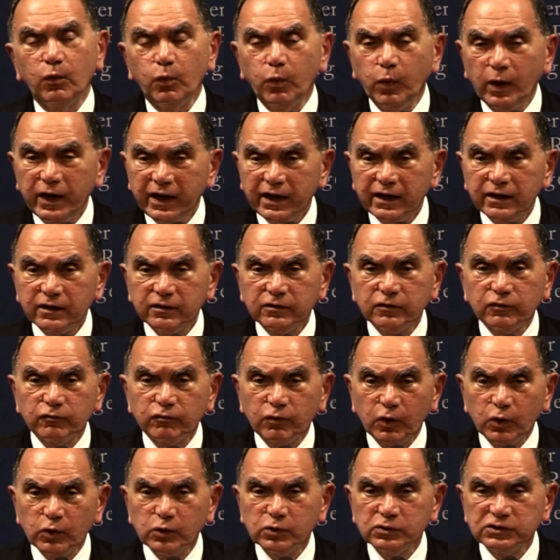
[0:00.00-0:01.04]
where the
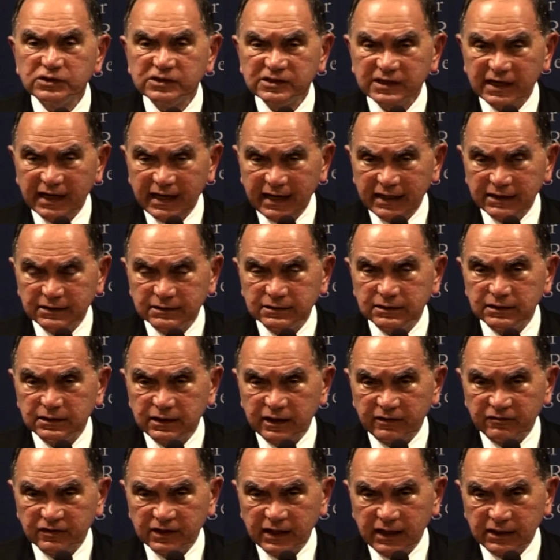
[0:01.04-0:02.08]
roads end in
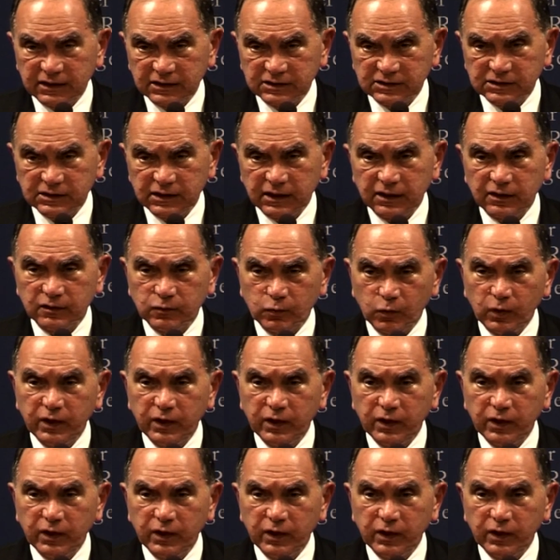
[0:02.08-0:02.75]
Afghanistan,